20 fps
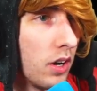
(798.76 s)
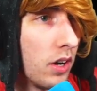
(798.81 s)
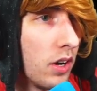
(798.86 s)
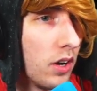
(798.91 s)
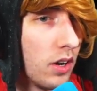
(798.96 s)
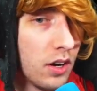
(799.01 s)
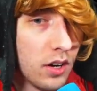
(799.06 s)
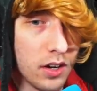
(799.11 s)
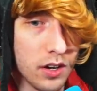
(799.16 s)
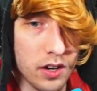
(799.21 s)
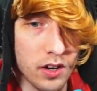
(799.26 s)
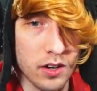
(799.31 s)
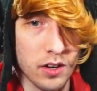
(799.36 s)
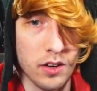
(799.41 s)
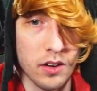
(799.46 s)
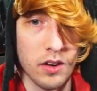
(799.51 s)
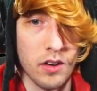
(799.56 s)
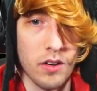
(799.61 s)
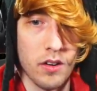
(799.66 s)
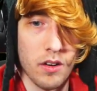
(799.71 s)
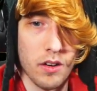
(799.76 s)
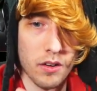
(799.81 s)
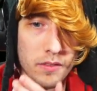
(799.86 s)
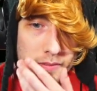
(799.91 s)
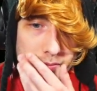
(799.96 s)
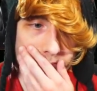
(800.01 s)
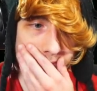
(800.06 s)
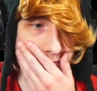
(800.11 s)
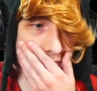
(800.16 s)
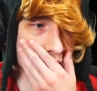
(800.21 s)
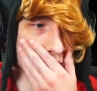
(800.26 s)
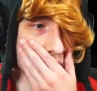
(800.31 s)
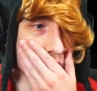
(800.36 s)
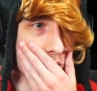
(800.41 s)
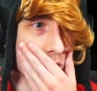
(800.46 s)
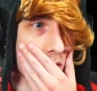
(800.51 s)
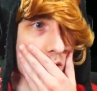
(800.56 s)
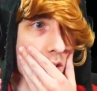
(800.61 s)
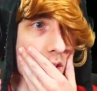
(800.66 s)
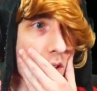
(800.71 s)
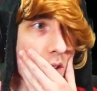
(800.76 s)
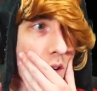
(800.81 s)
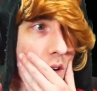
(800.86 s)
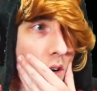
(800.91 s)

Nothing is said.